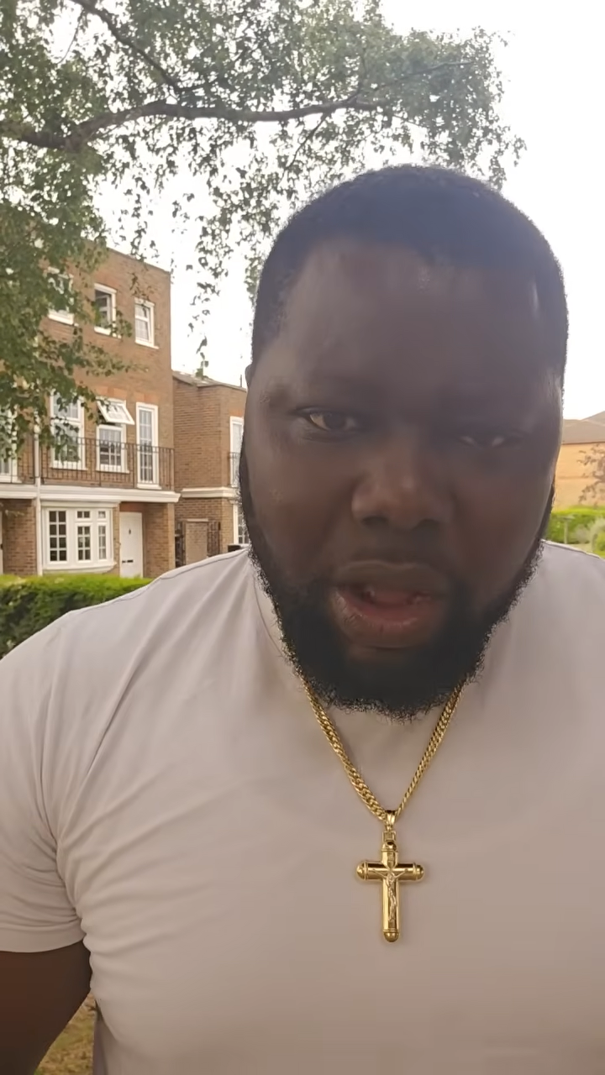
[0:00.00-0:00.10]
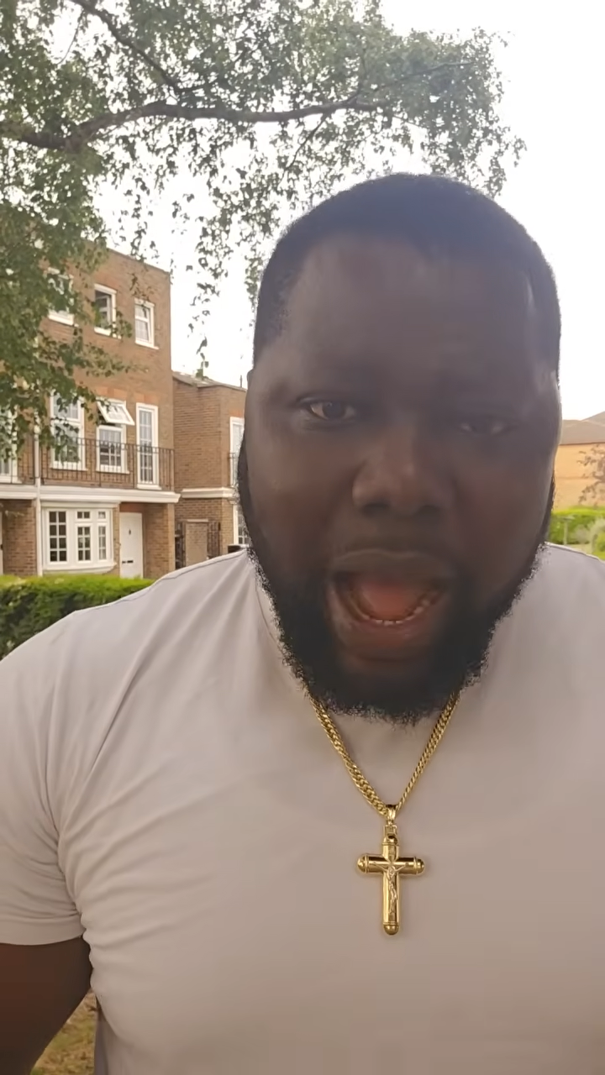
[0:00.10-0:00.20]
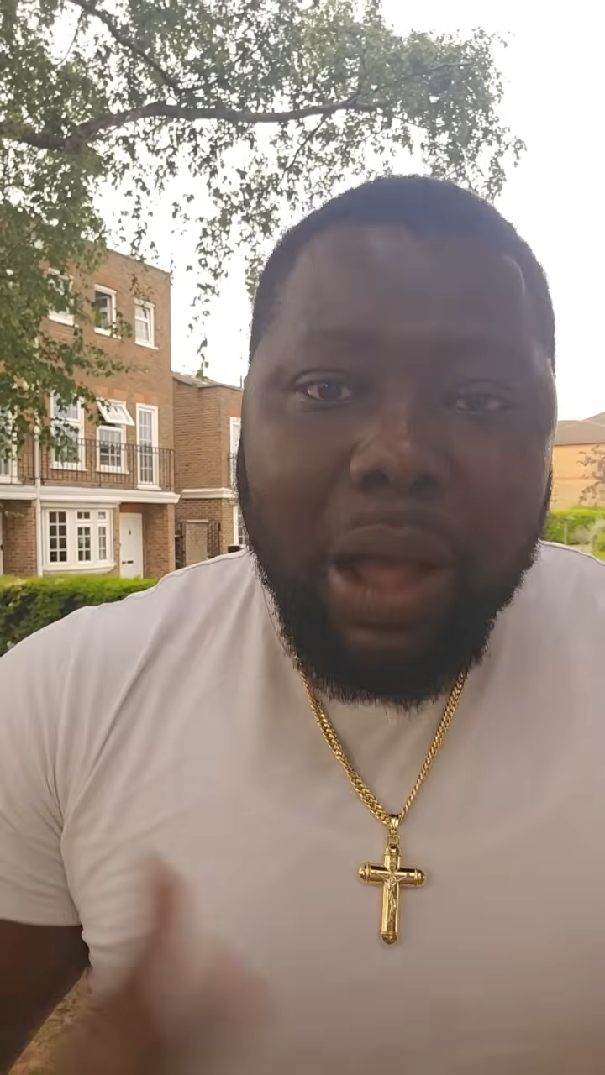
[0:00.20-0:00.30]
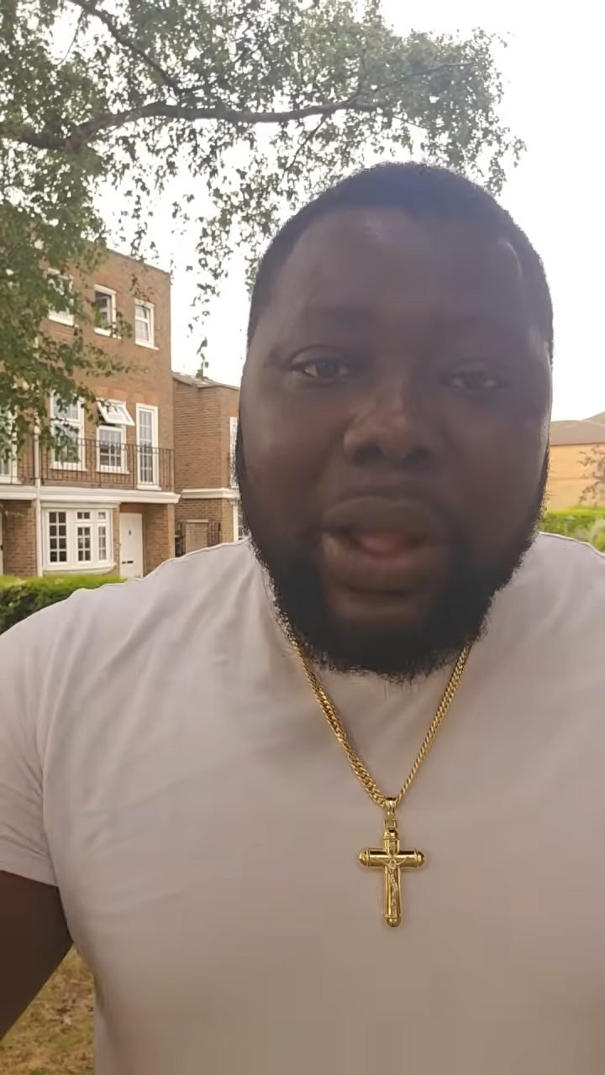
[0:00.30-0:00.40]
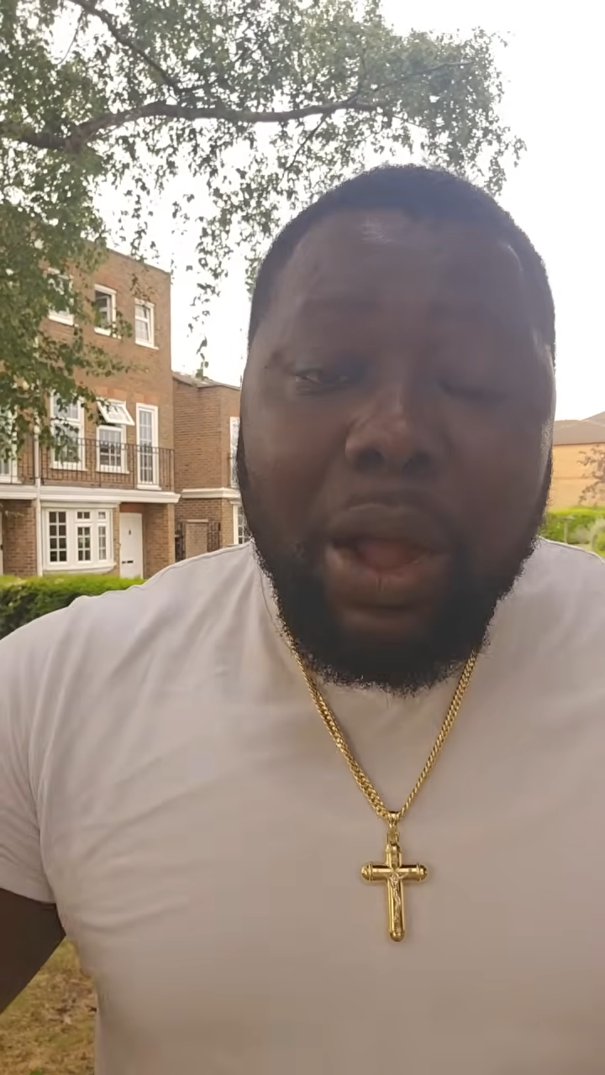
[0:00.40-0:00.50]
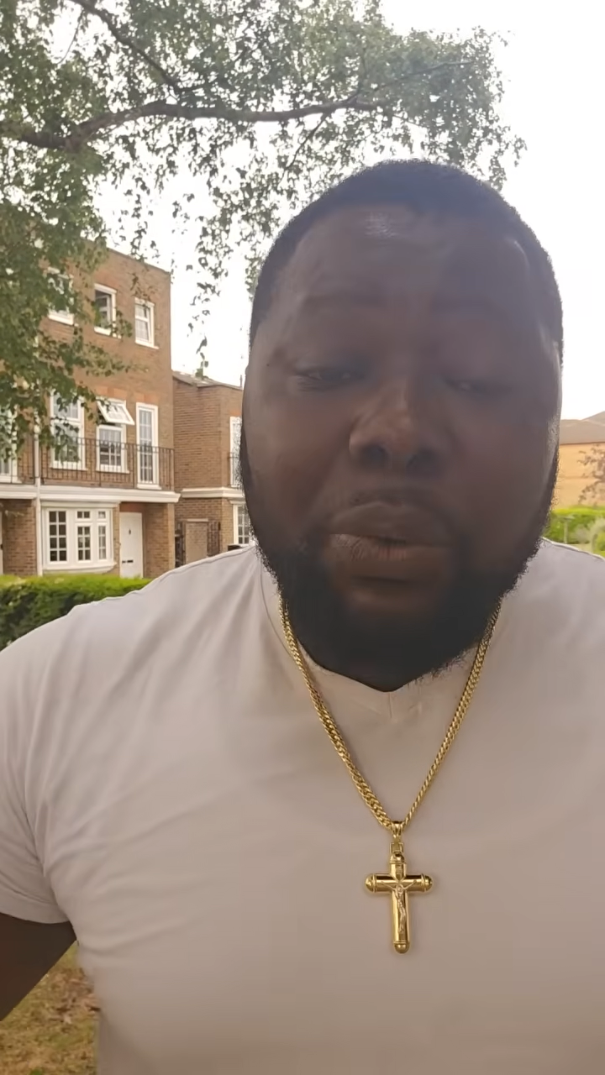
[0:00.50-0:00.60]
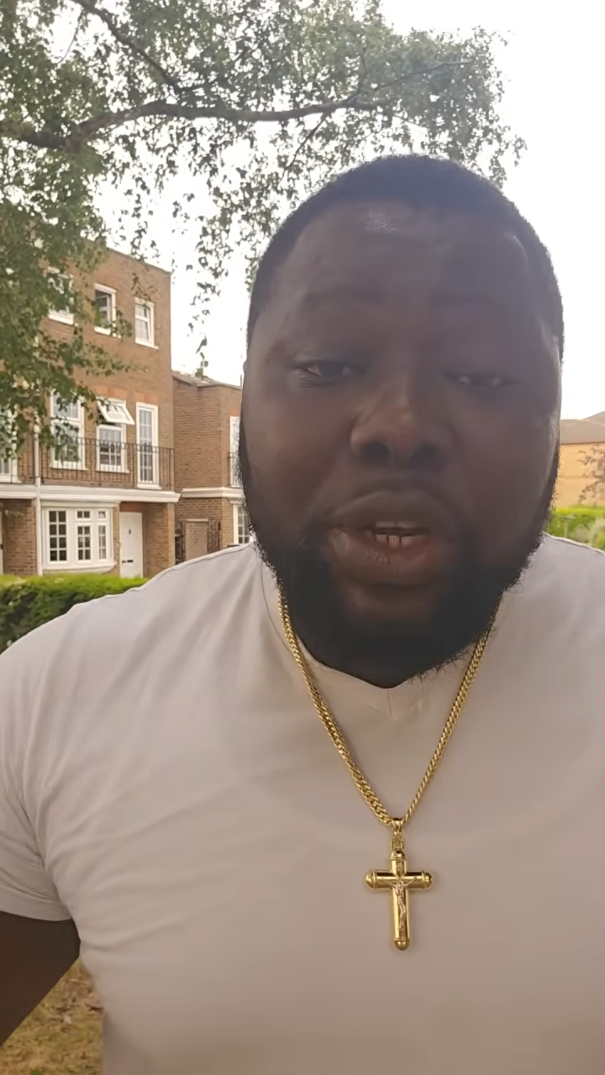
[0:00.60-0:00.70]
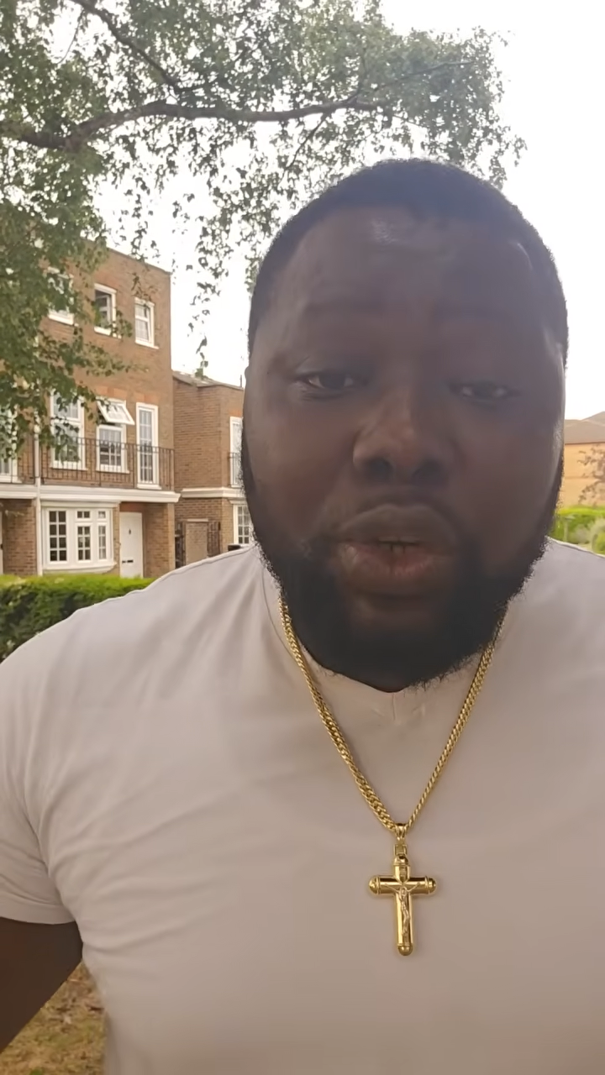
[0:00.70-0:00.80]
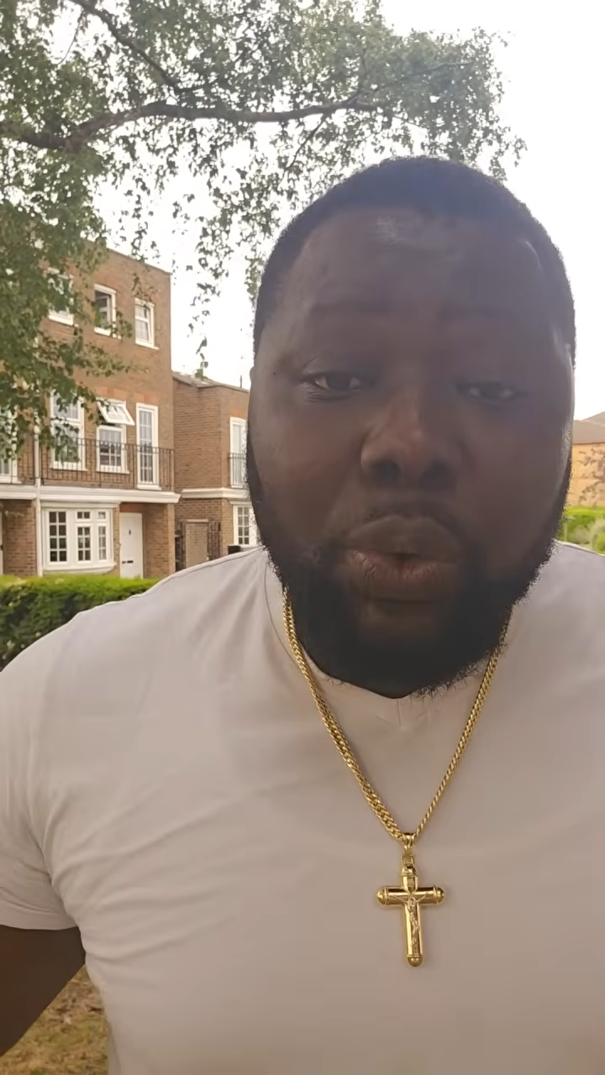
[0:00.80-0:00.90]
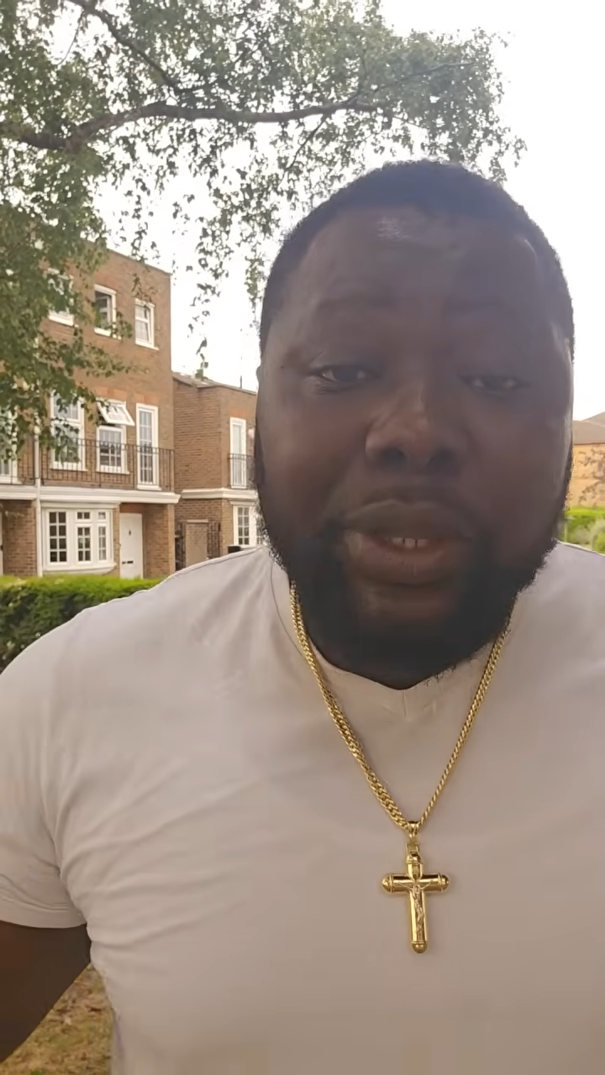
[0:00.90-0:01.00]
How can
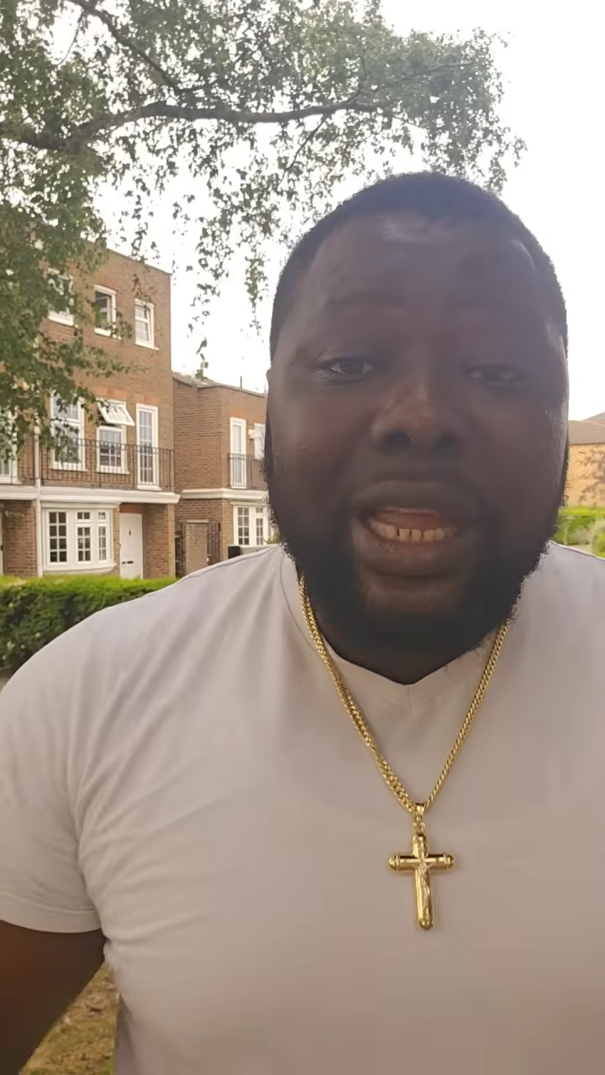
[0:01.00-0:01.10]
we do it